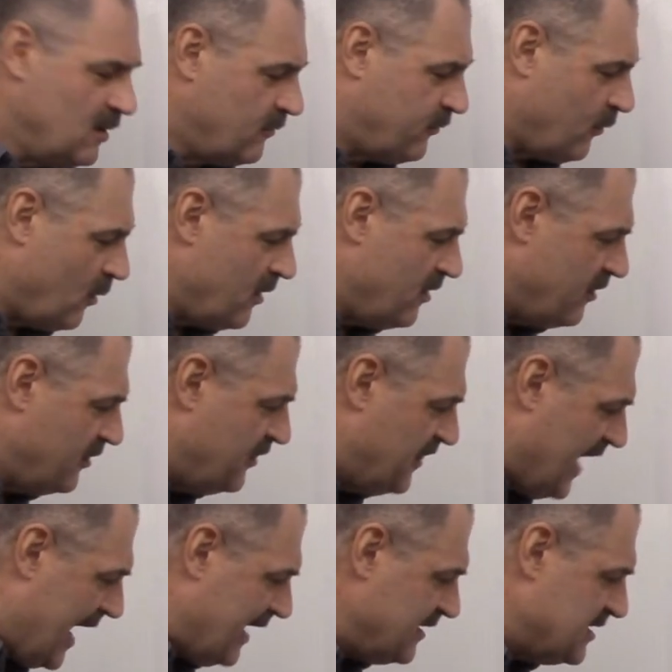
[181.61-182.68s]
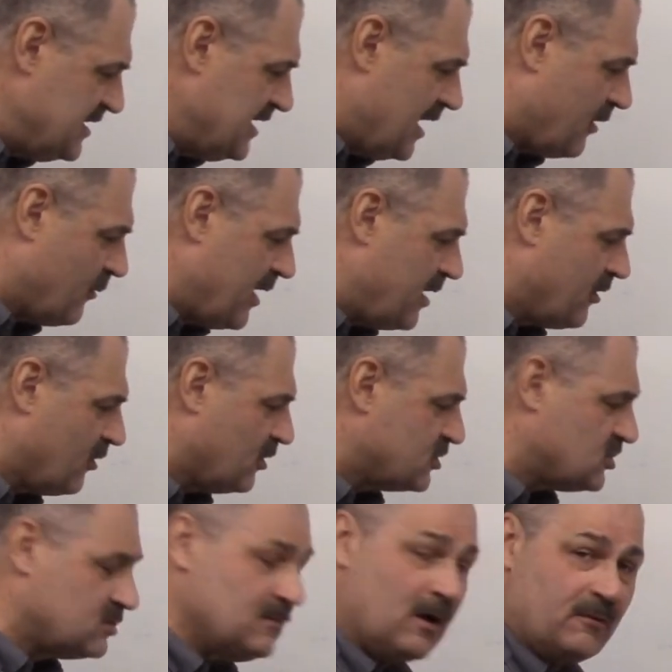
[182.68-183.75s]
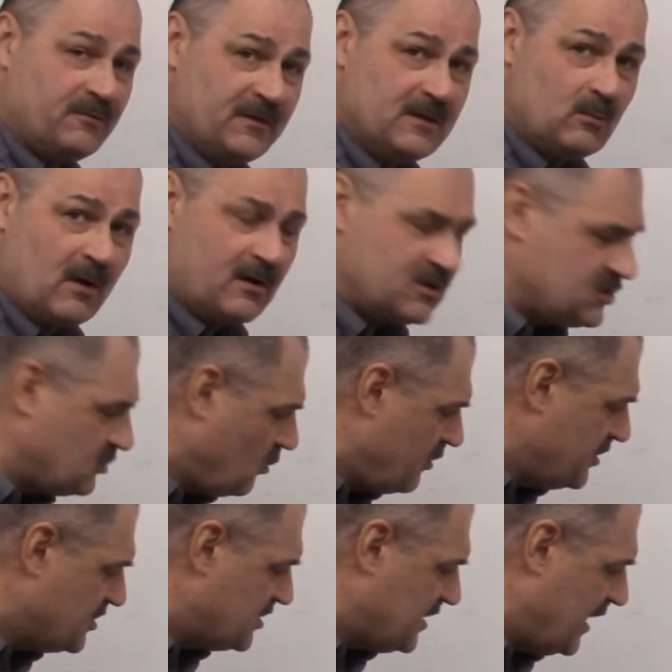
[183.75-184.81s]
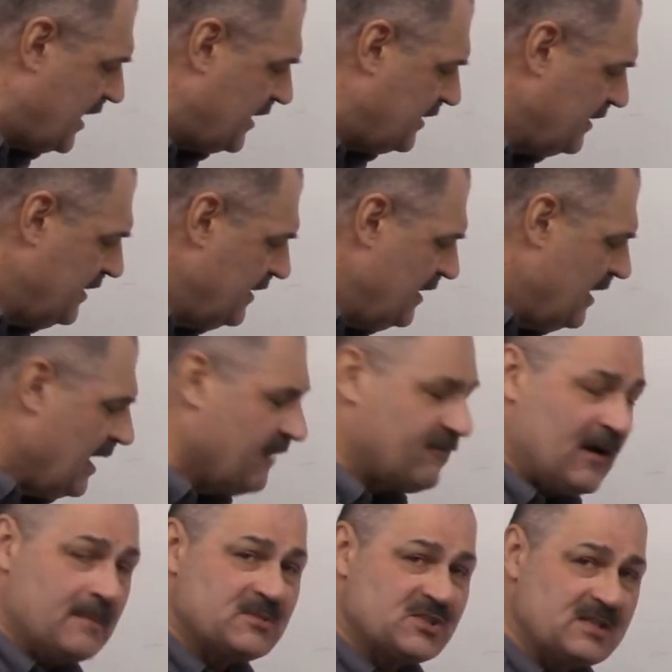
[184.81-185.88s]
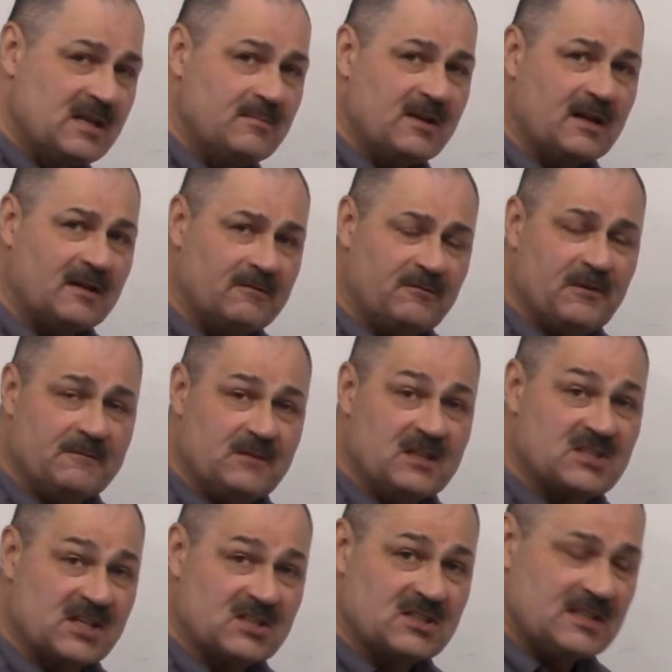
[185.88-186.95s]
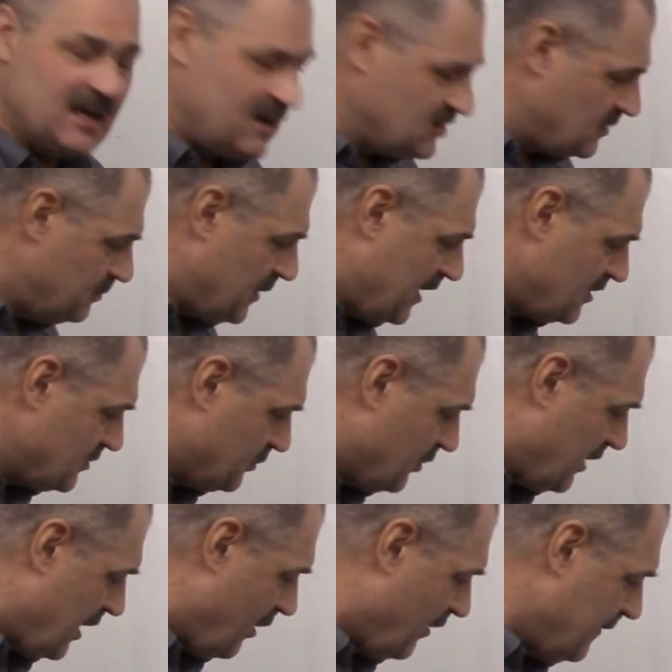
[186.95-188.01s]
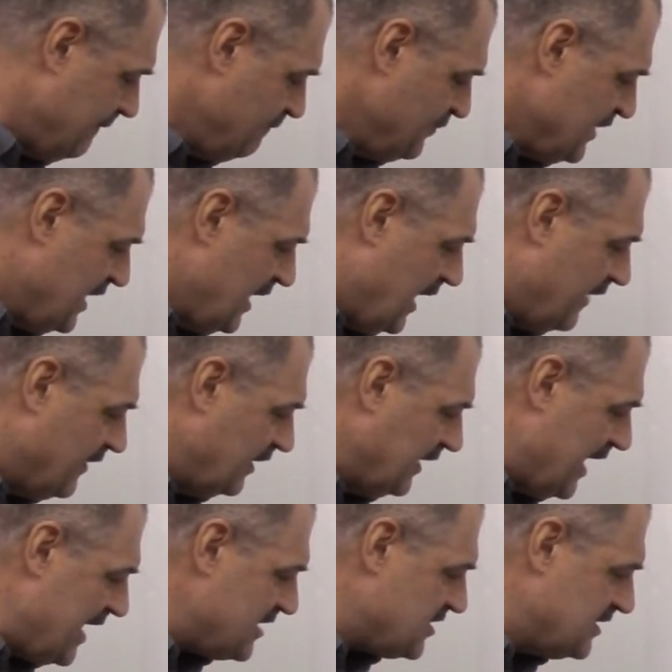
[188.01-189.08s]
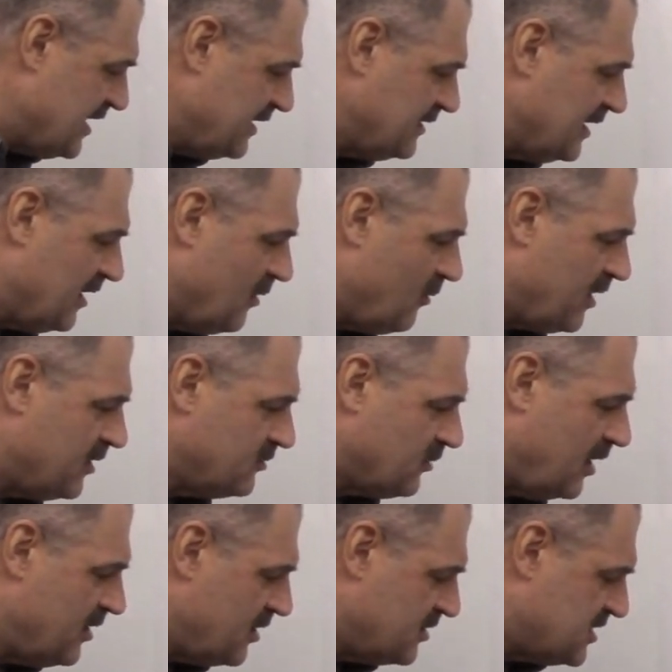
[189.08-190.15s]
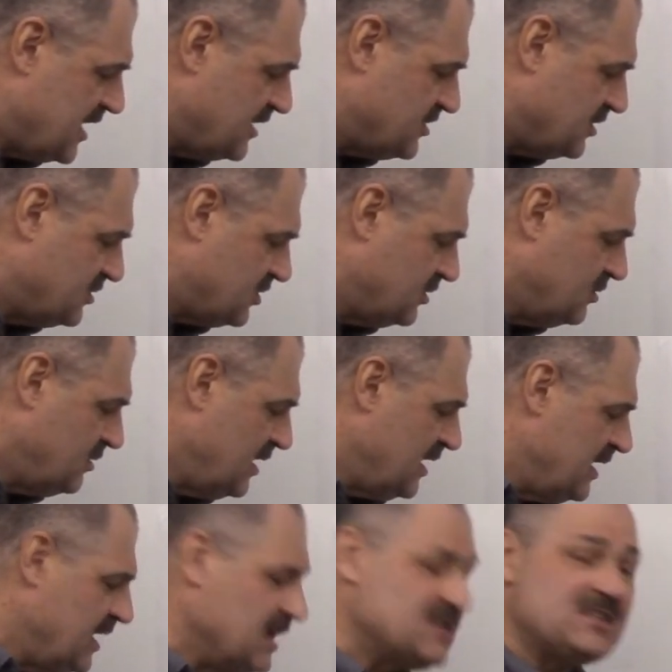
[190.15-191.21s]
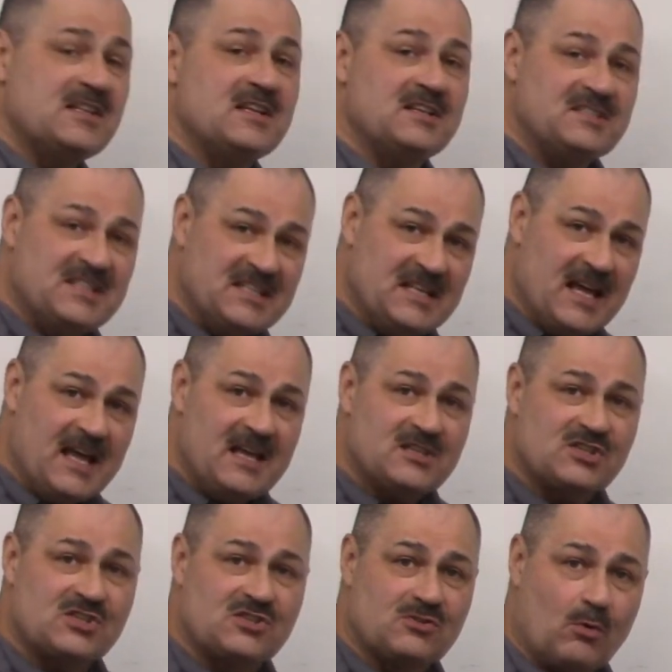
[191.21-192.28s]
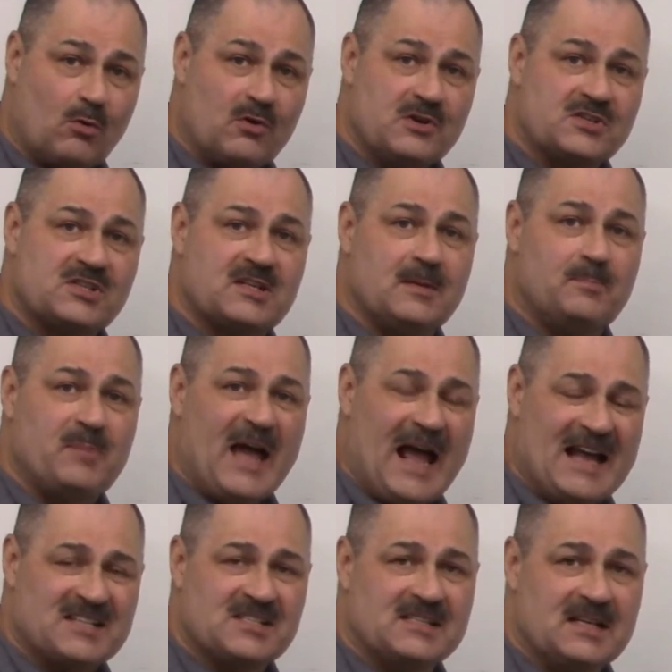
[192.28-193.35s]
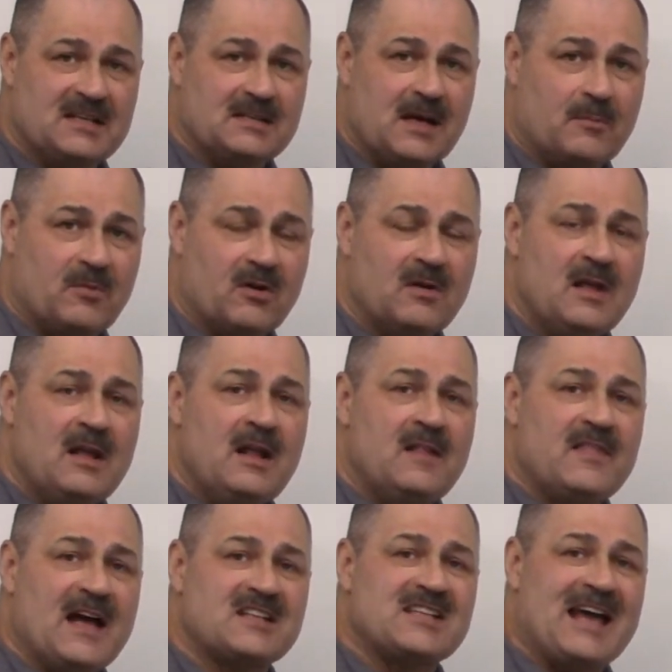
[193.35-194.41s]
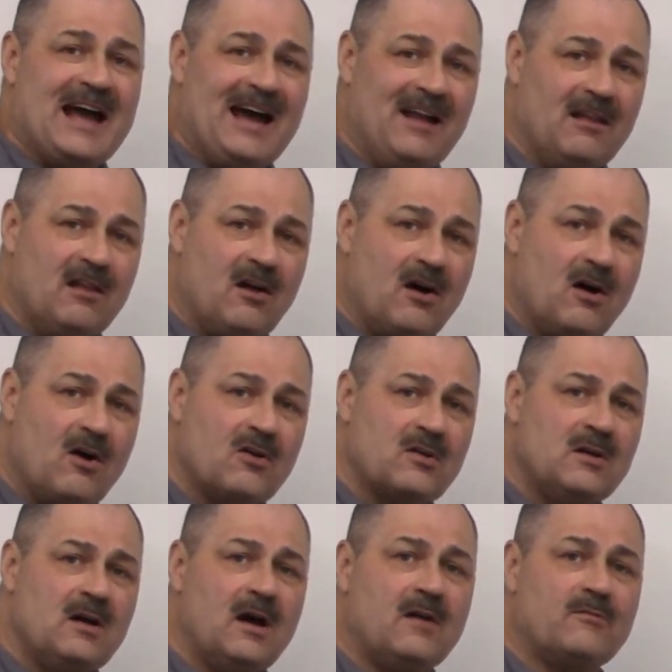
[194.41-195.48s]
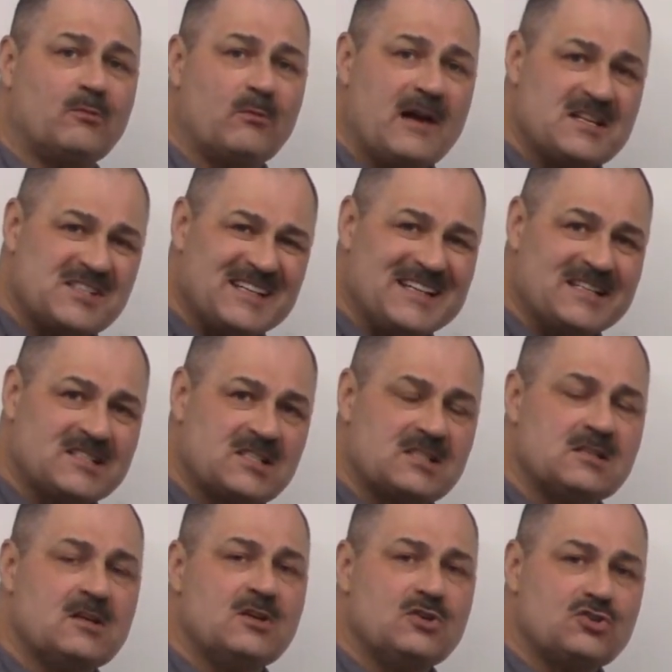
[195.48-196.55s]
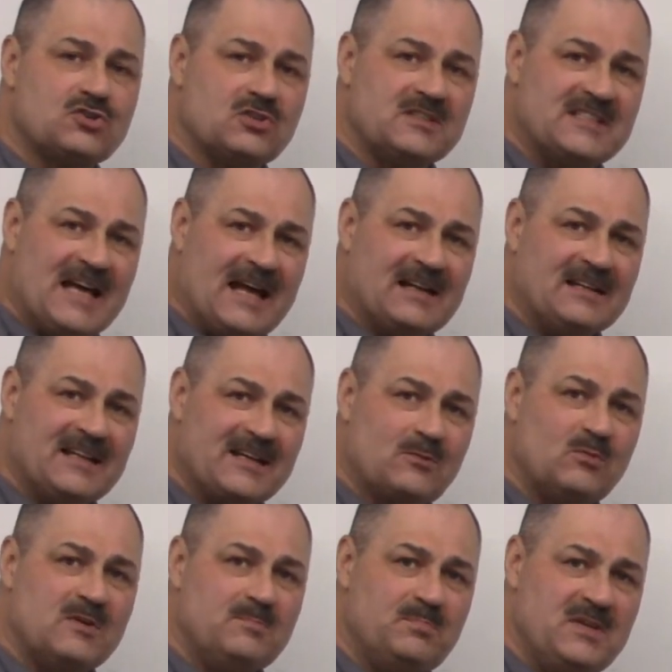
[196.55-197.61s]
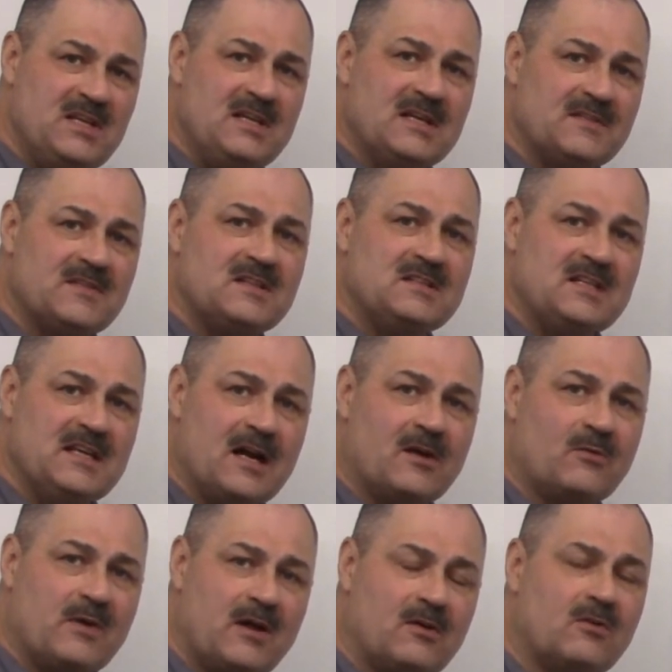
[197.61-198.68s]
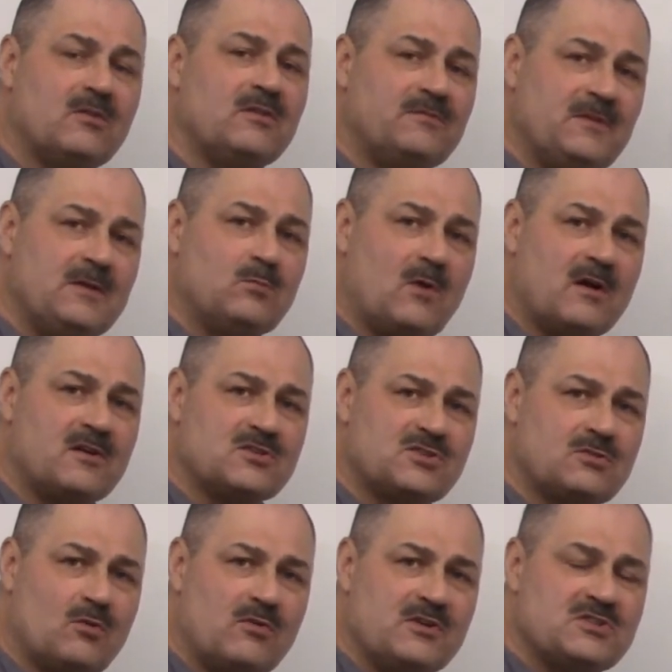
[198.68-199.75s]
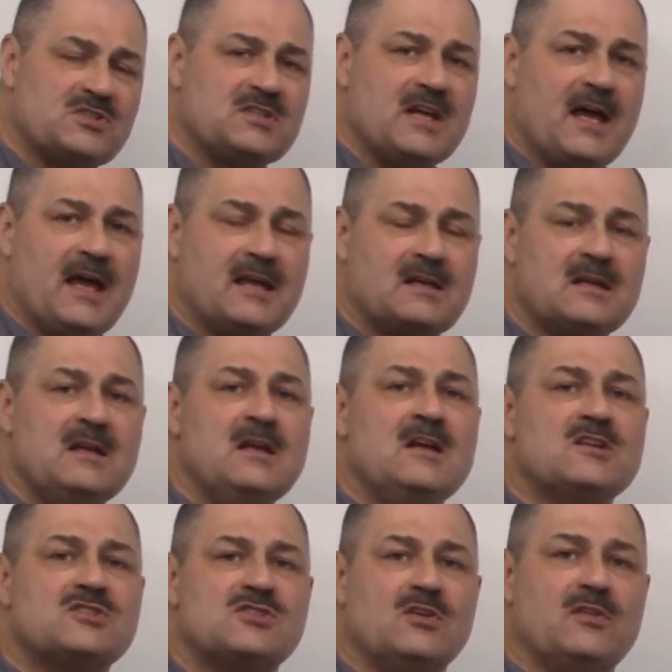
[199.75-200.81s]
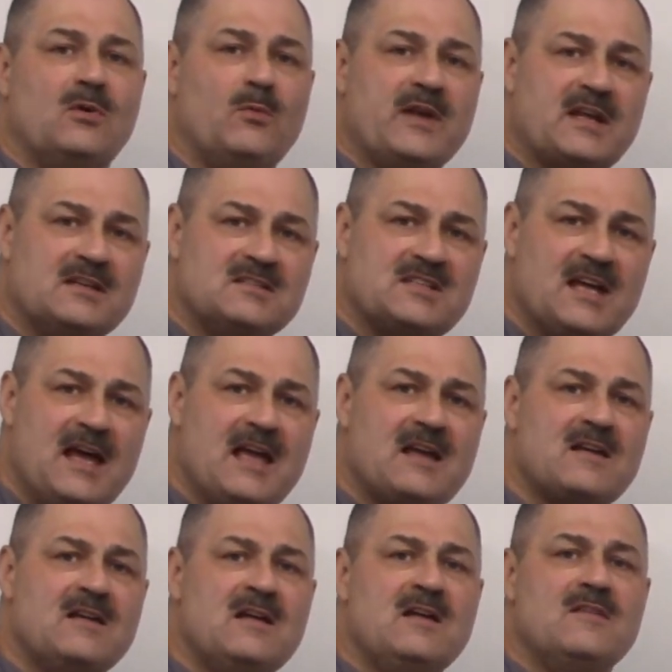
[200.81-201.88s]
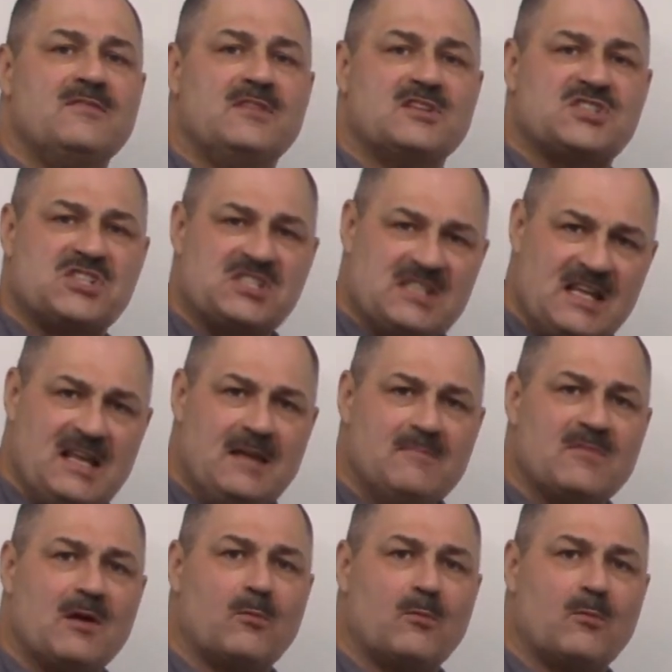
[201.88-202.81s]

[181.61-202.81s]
for that deaerator or feed water storage tank if I'm steaming at 56,000 pounds per hour. And the last thing that I want to draw your attention to is the DA storage capacity number. That's how long of residence should that liquid be in the deaerator or the feed water storage tank, so that we can take the steam